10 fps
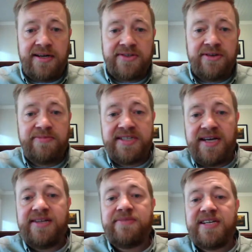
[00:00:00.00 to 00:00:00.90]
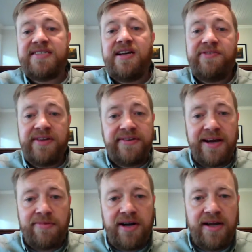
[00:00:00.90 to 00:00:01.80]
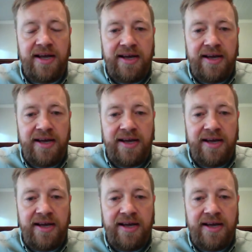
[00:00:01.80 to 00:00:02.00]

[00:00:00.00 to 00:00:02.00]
So besides myself and Deborah,